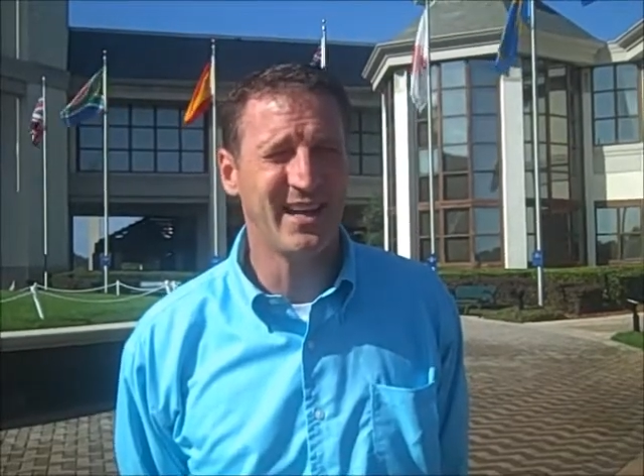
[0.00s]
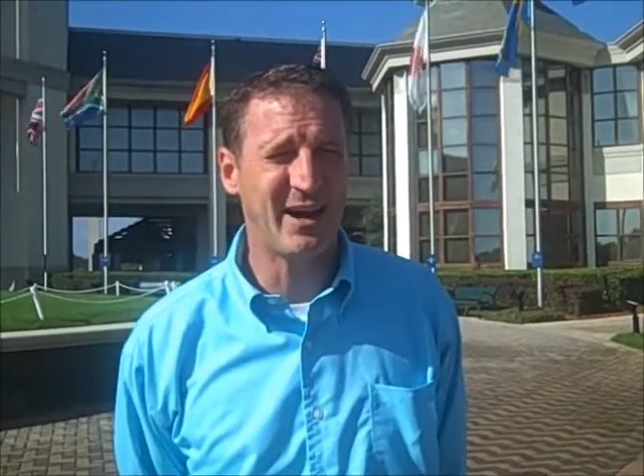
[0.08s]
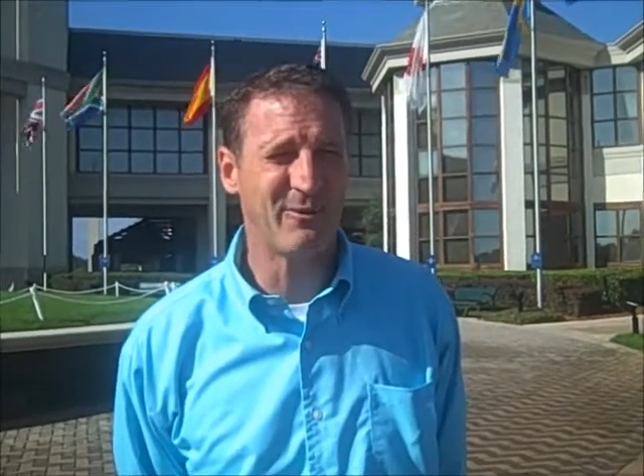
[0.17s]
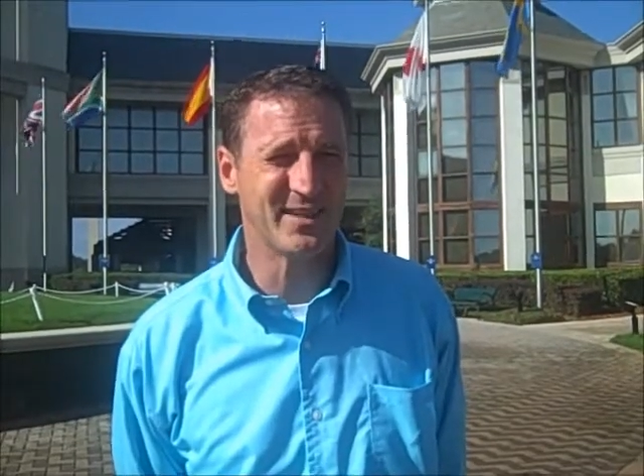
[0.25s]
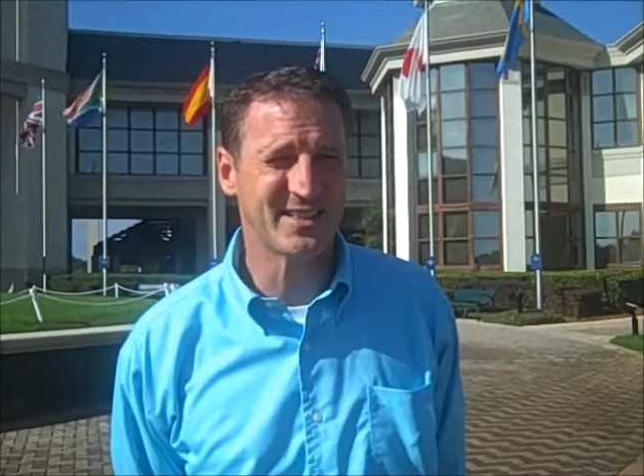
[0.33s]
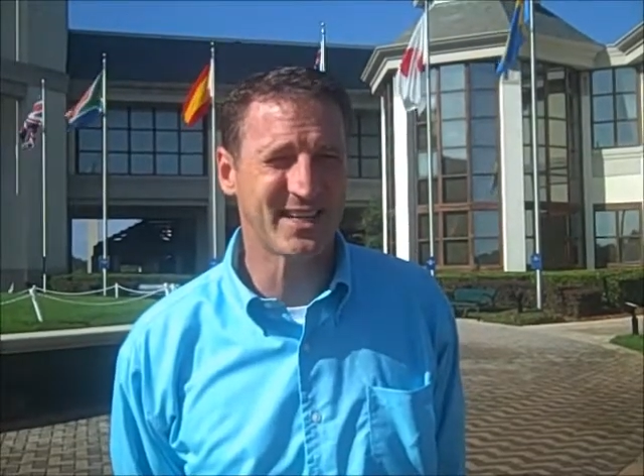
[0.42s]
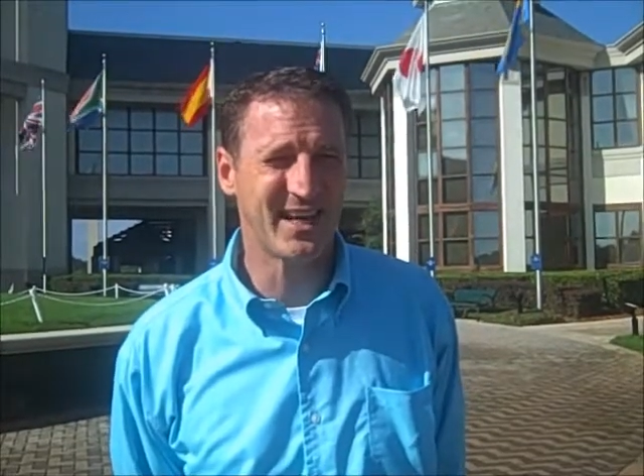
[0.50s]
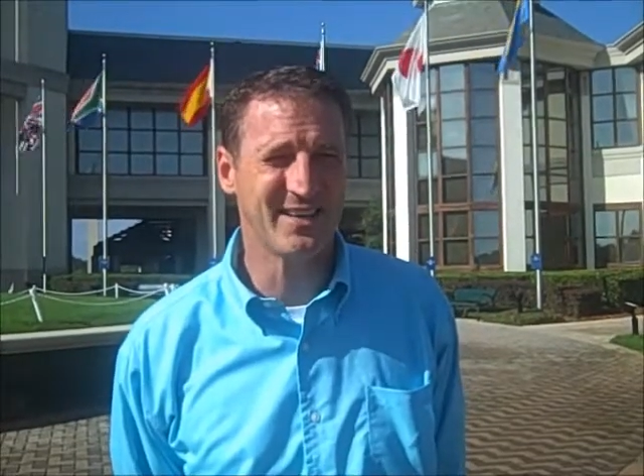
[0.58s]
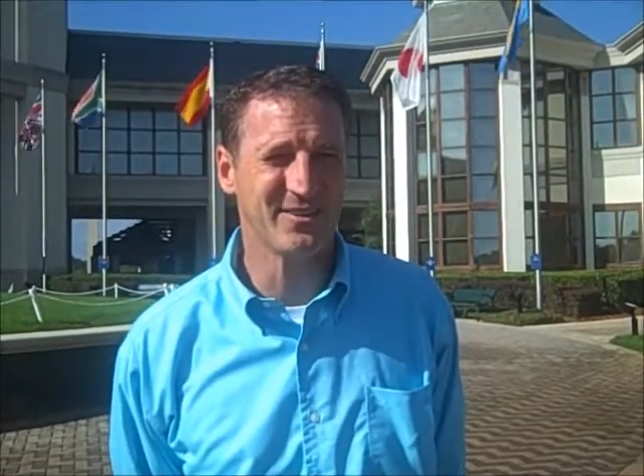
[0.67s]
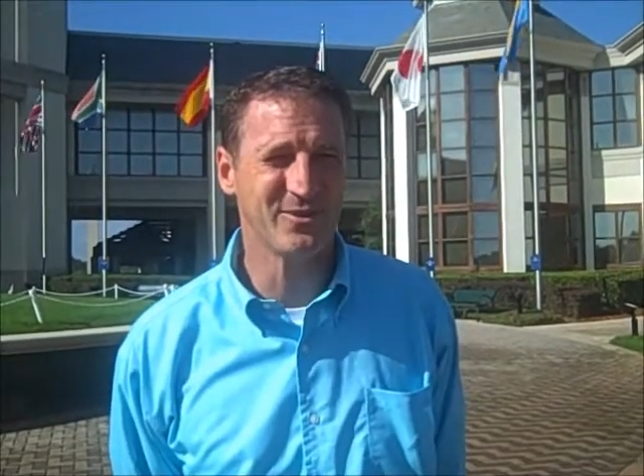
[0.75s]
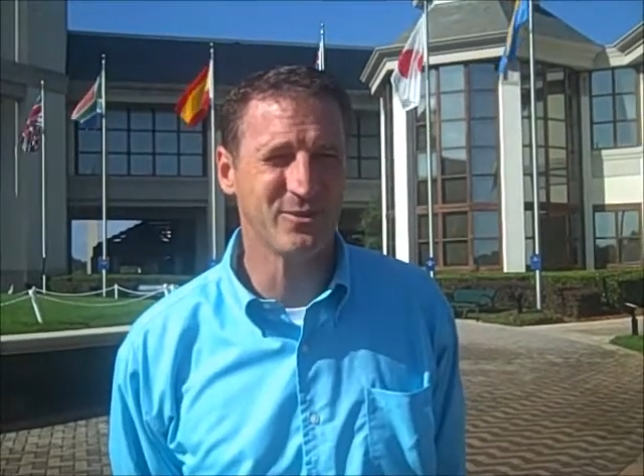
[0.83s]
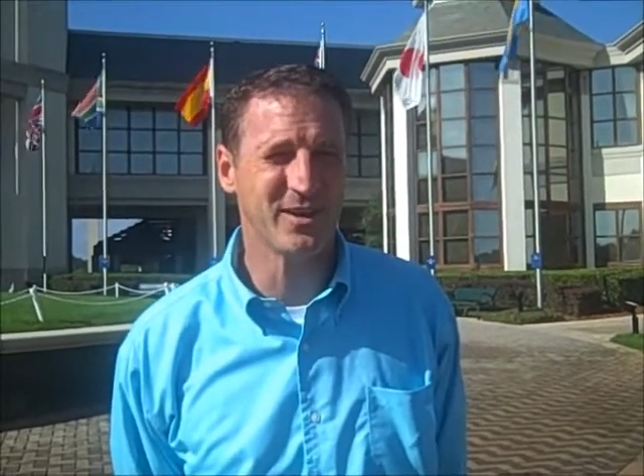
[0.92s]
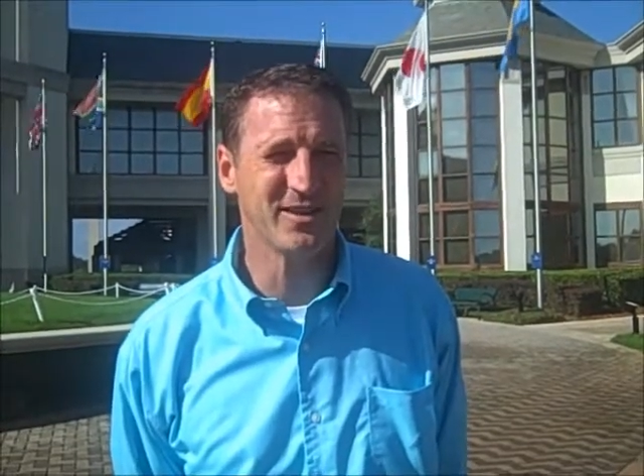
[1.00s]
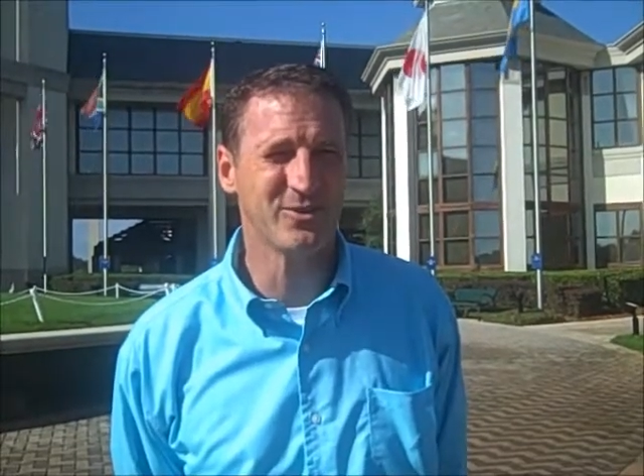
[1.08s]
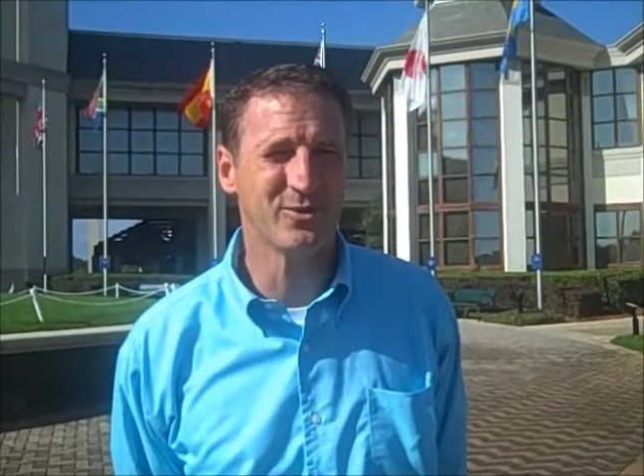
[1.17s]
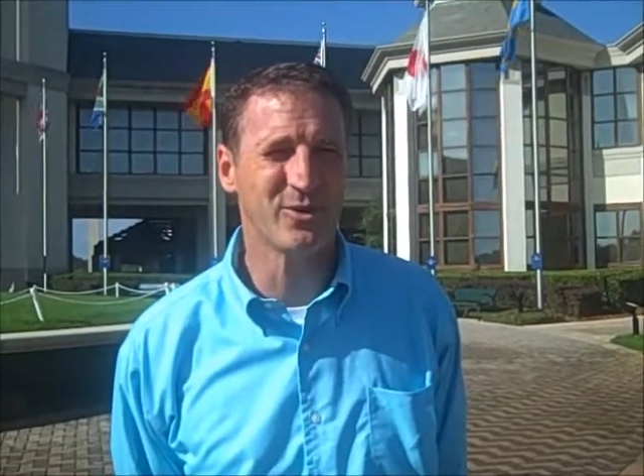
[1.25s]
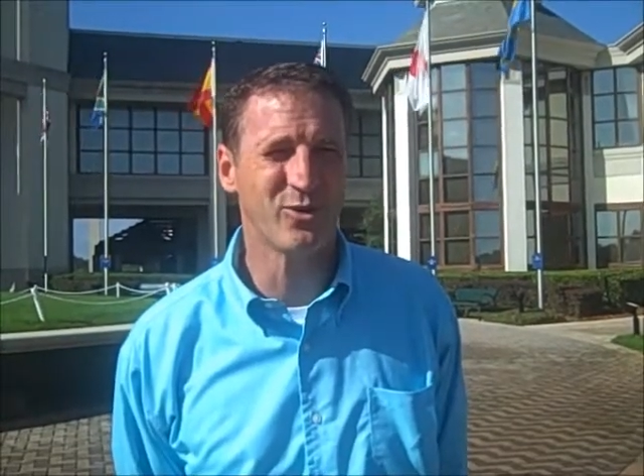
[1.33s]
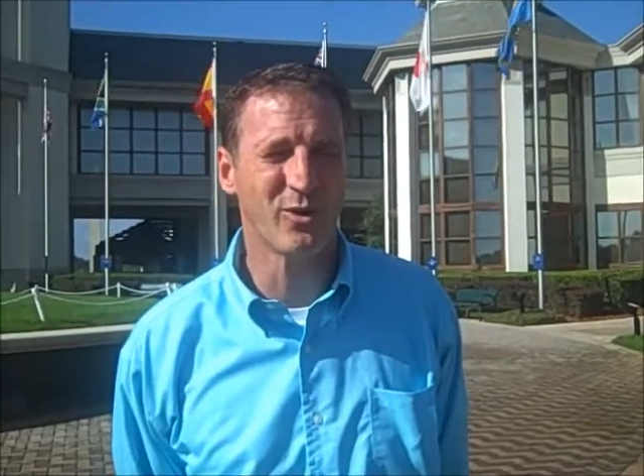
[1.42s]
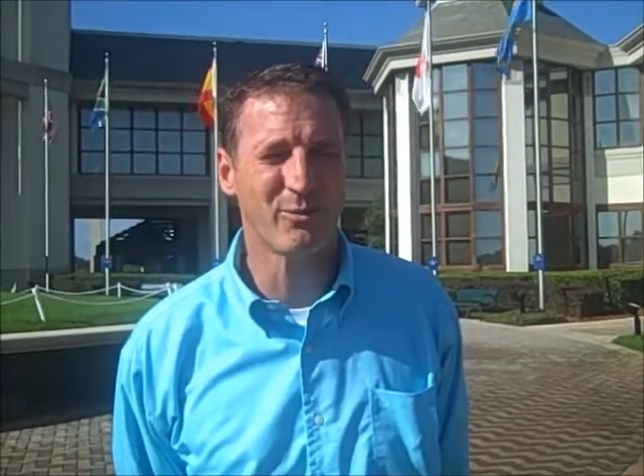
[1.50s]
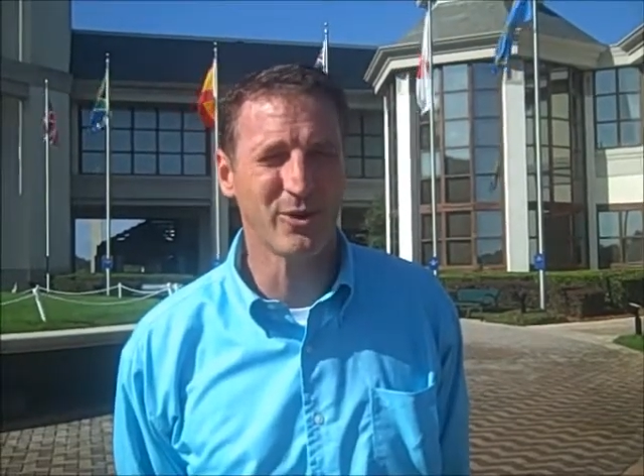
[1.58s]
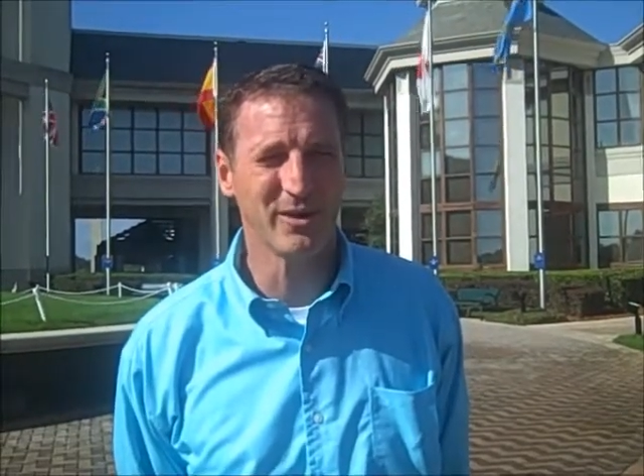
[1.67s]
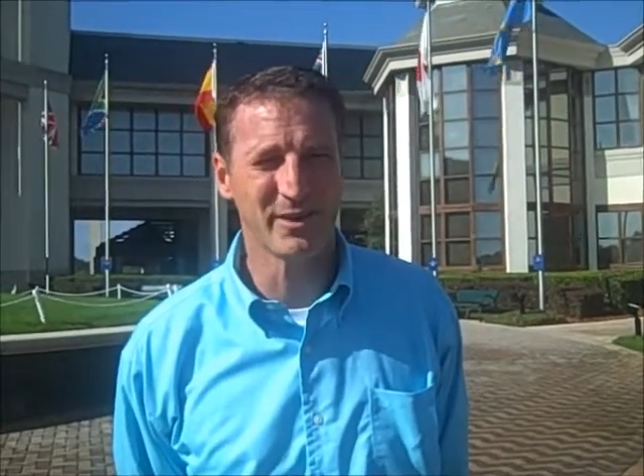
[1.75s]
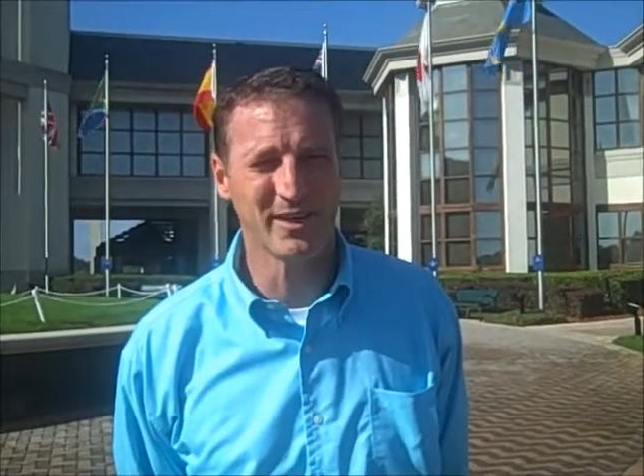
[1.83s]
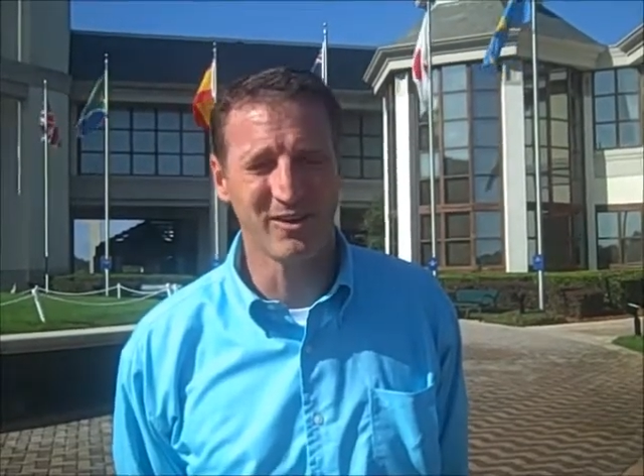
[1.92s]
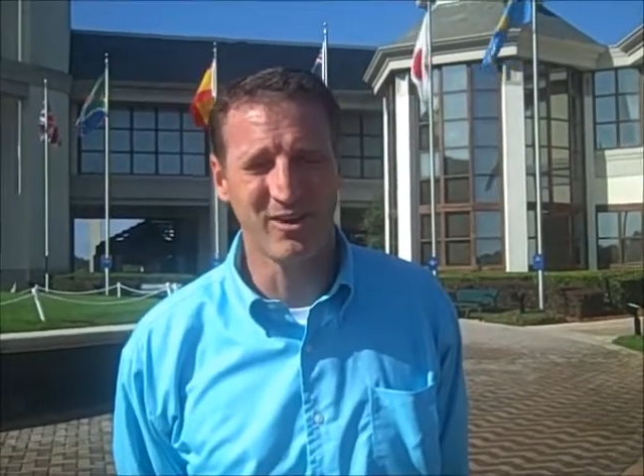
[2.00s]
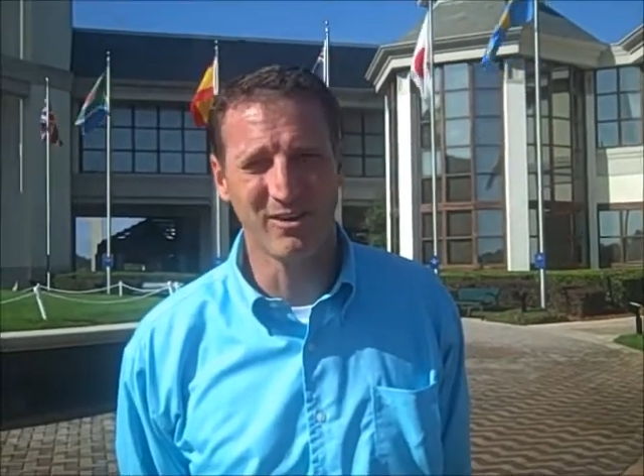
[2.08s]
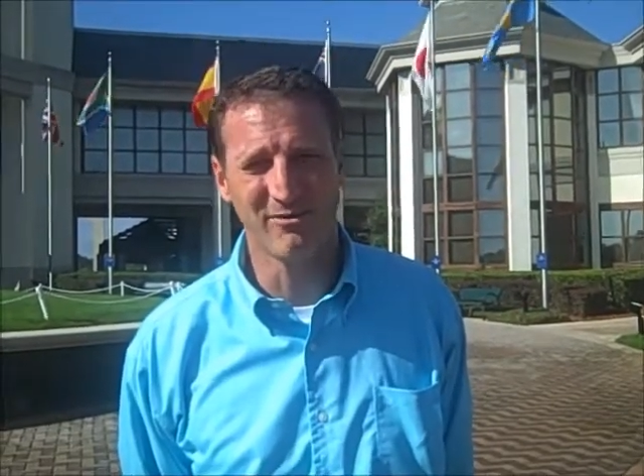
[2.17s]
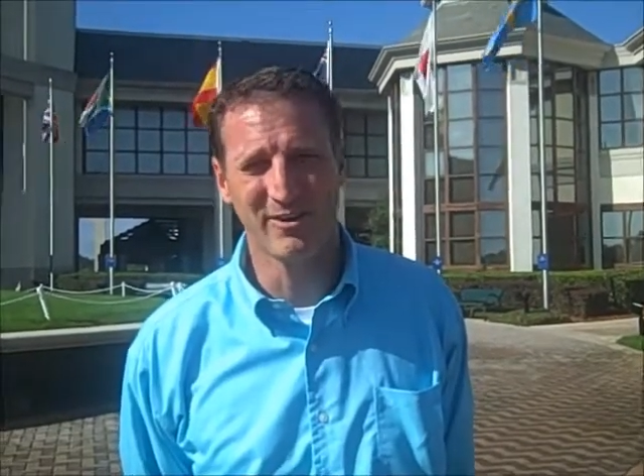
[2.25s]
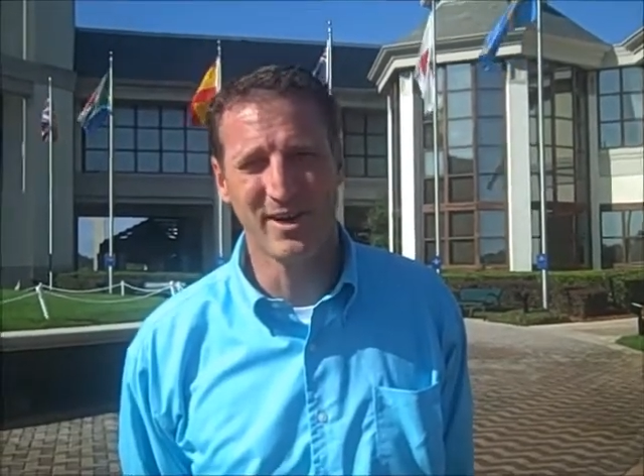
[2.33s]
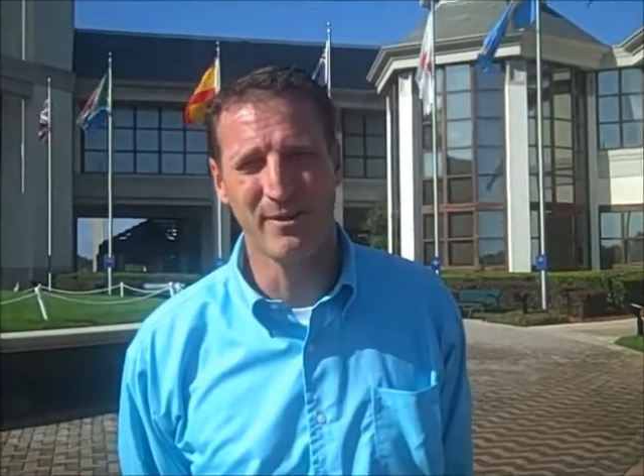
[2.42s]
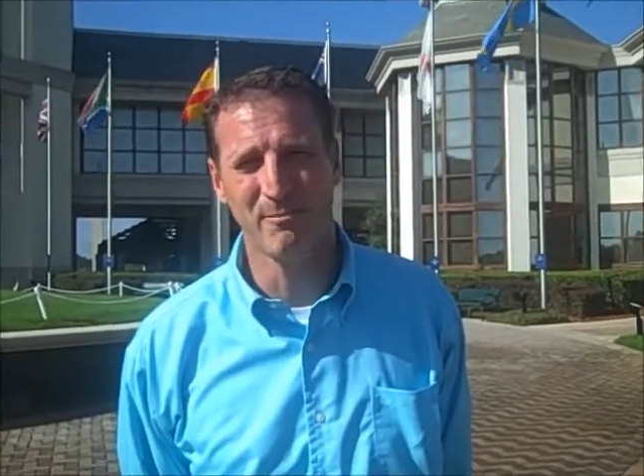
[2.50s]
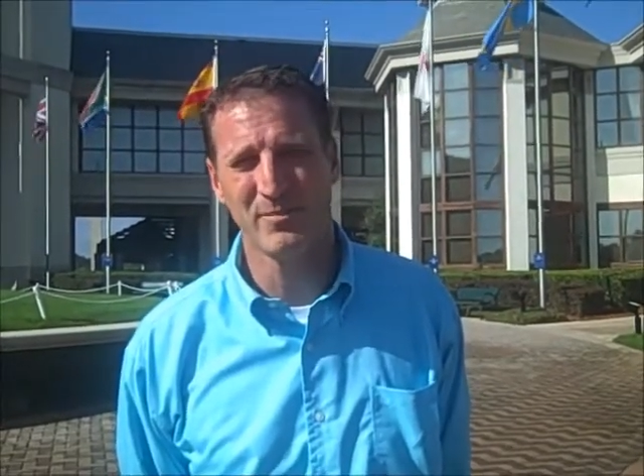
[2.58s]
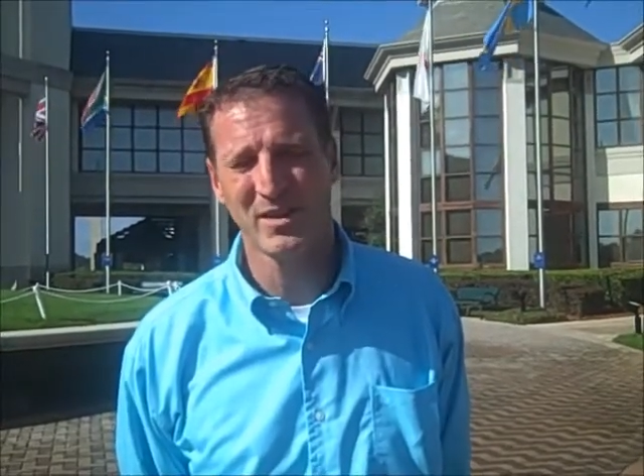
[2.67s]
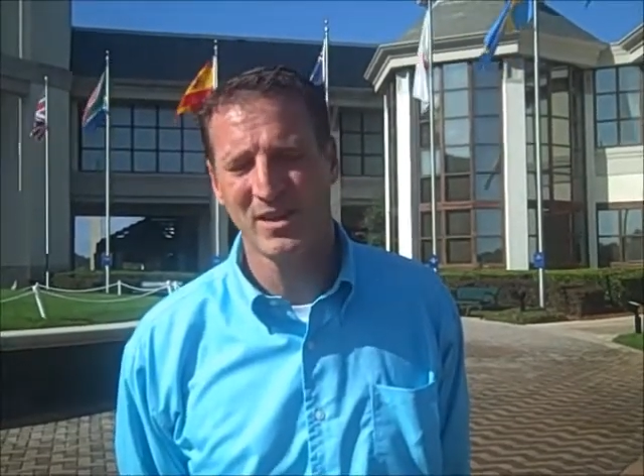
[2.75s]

how we decide to incorporate them into the Hall of Fame.